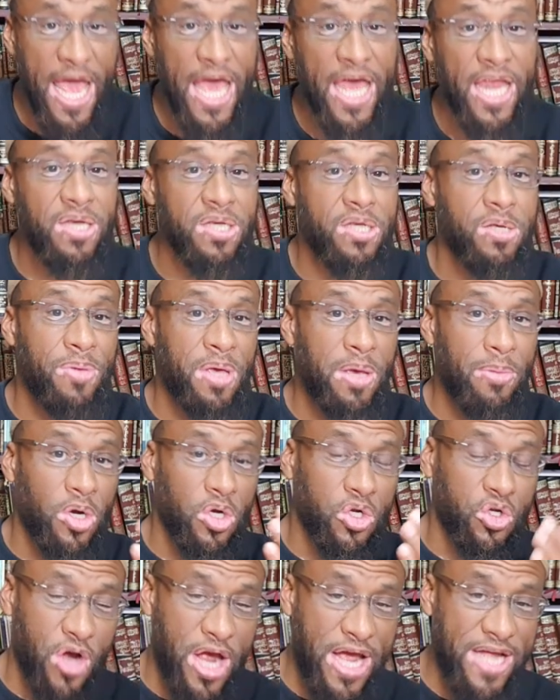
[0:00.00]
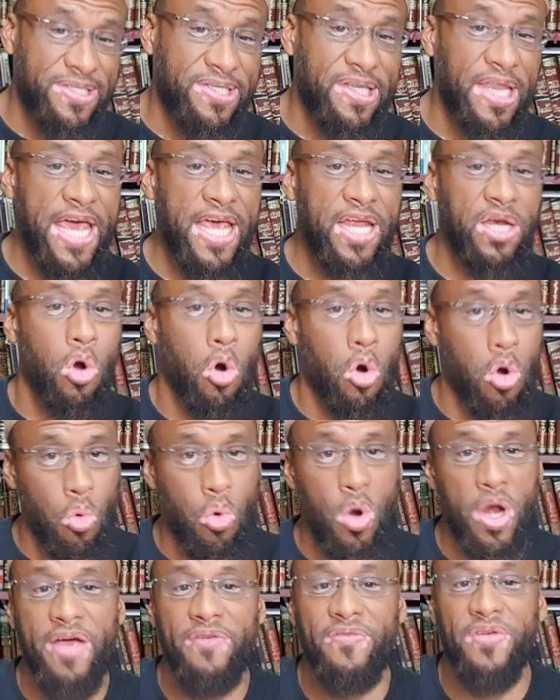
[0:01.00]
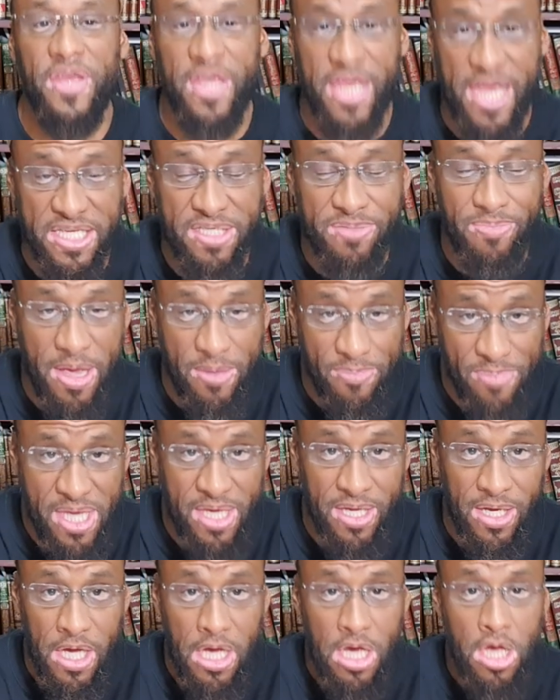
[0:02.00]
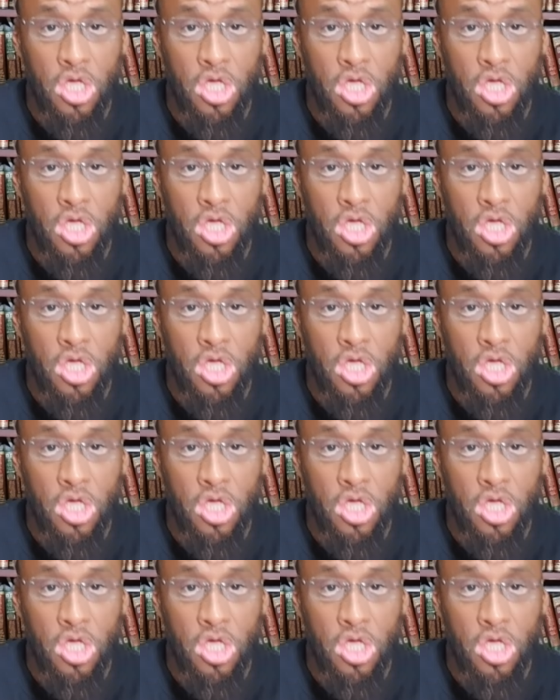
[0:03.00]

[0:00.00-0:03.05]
and to be able to translate or whatever the case may be.